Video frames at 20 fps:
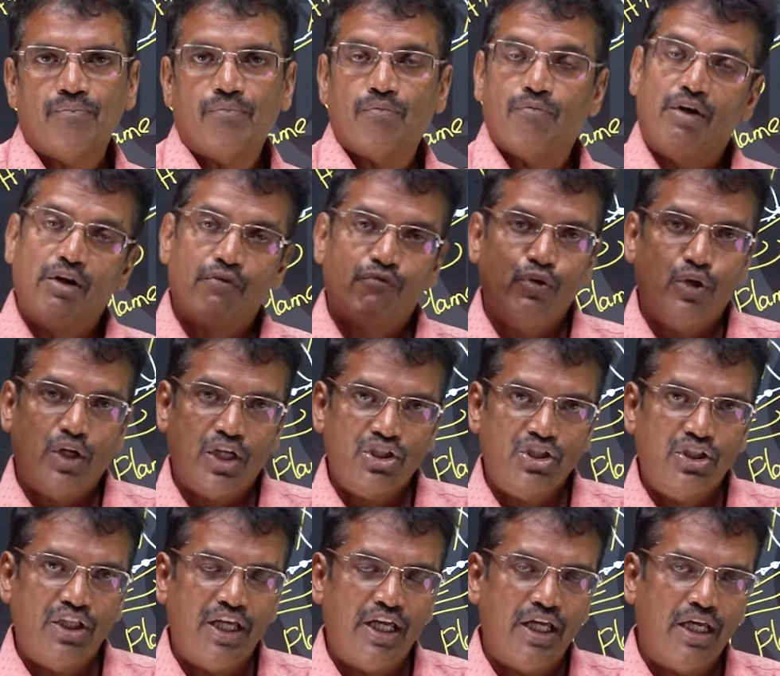Where if you touch
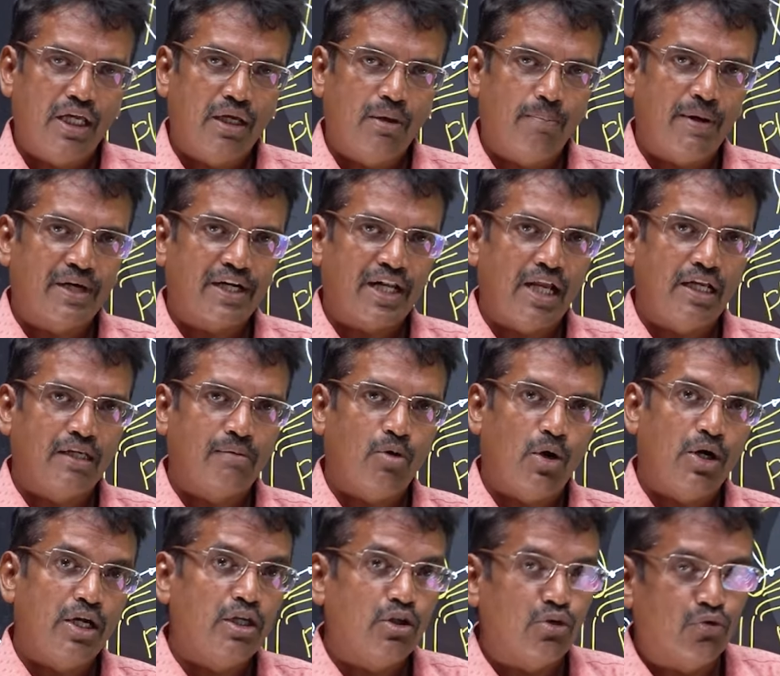the metallic
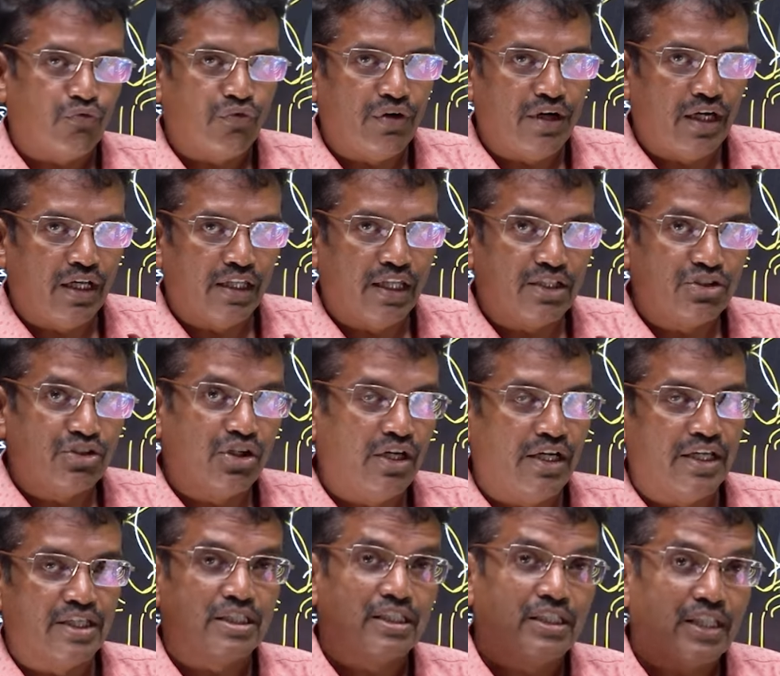body, you feel the
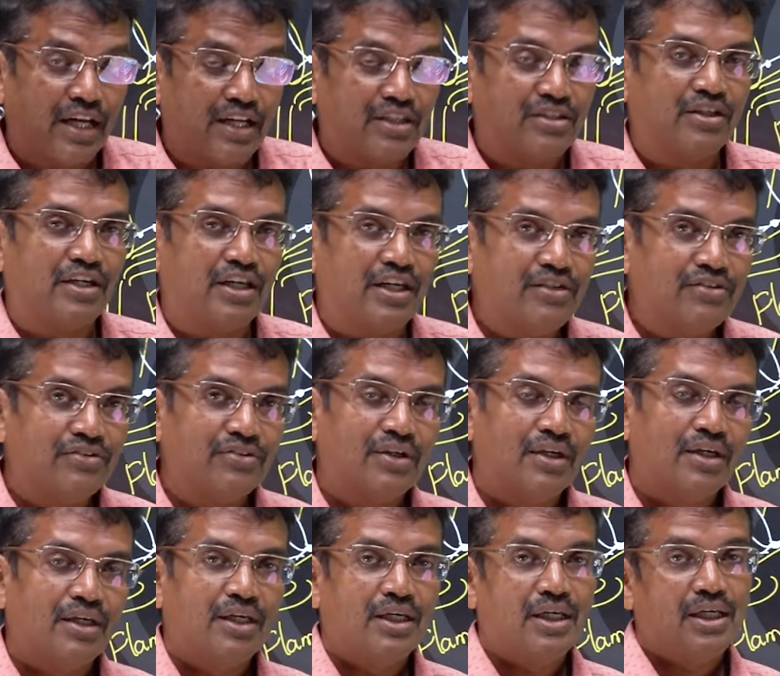chillness. The reason is
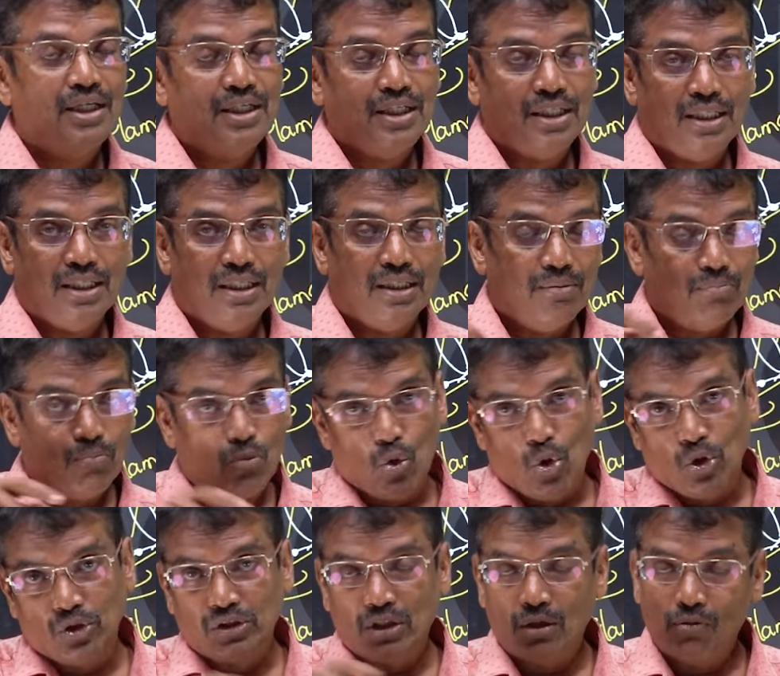
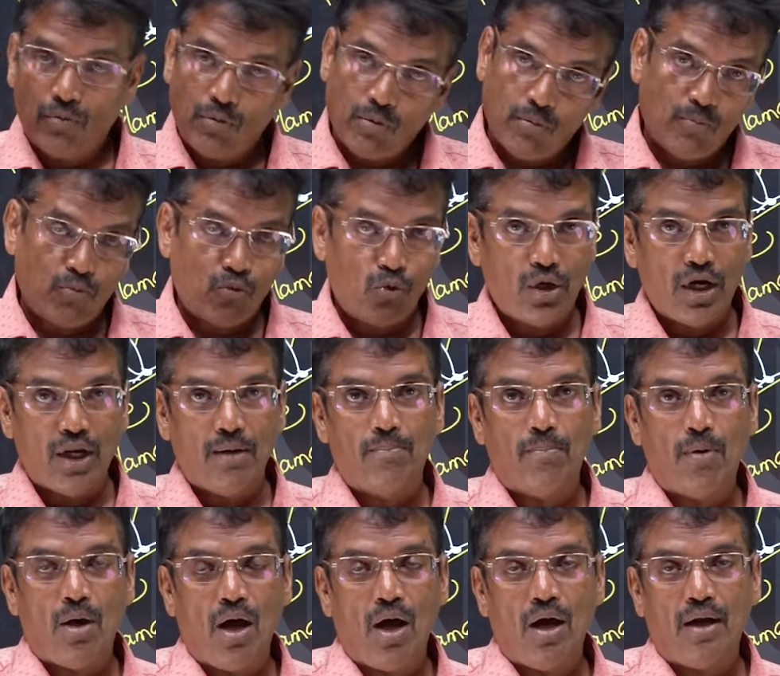both the wooden
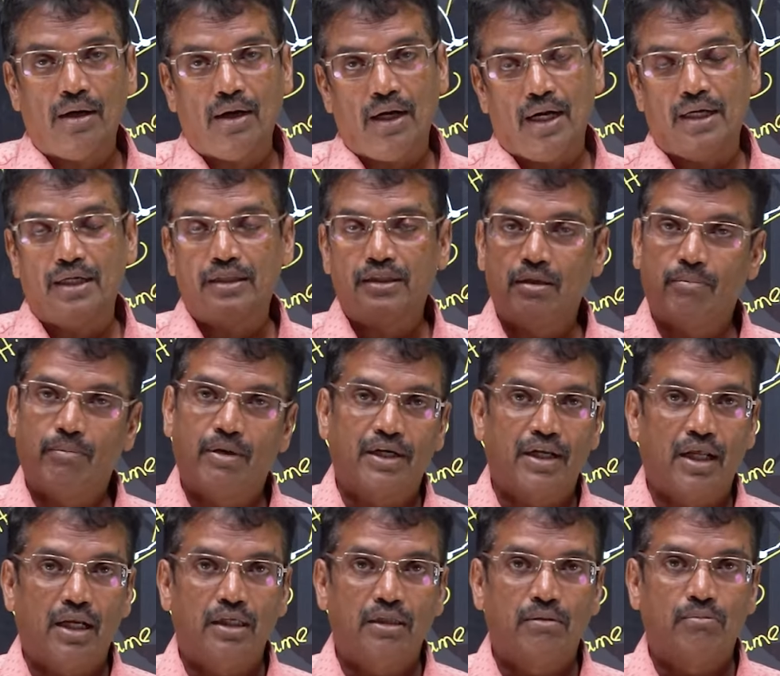bar and the
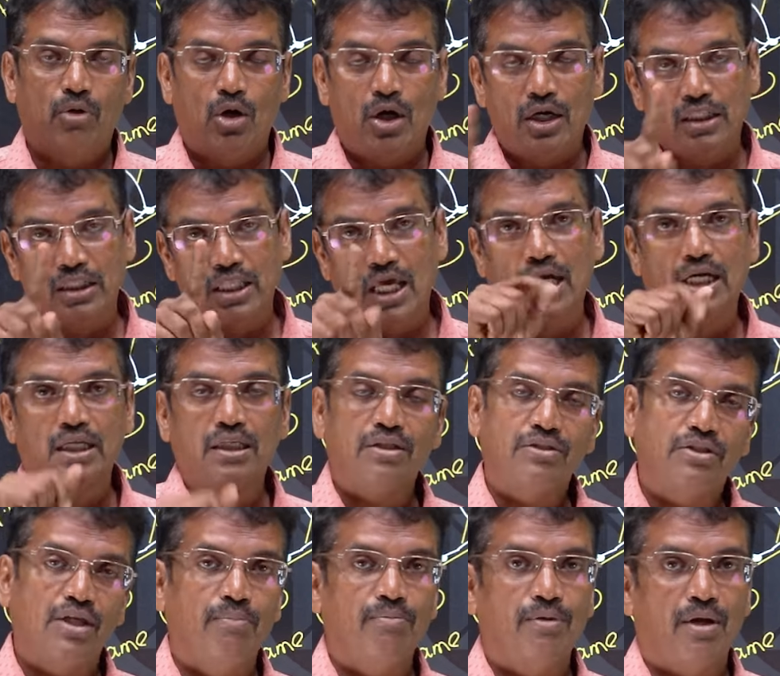metallic body, they are at the
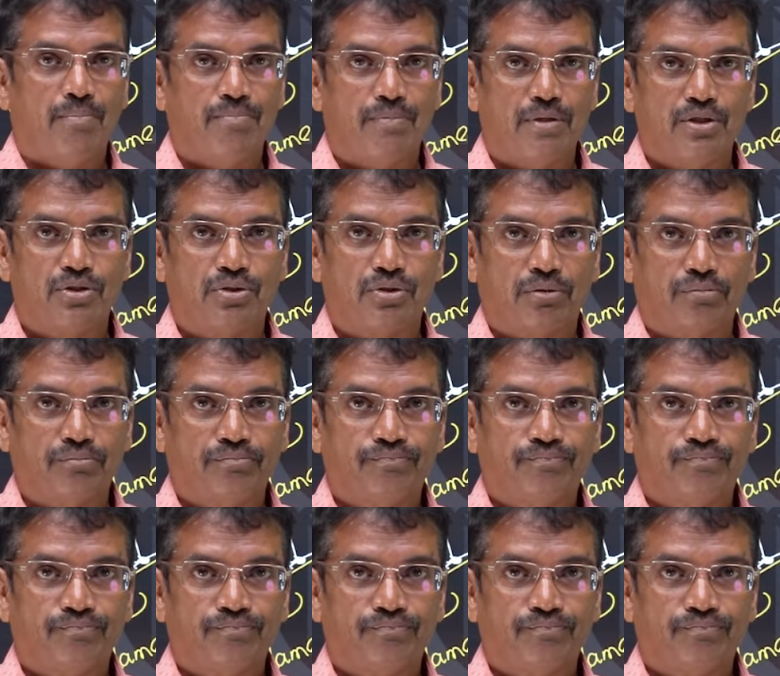same temperature.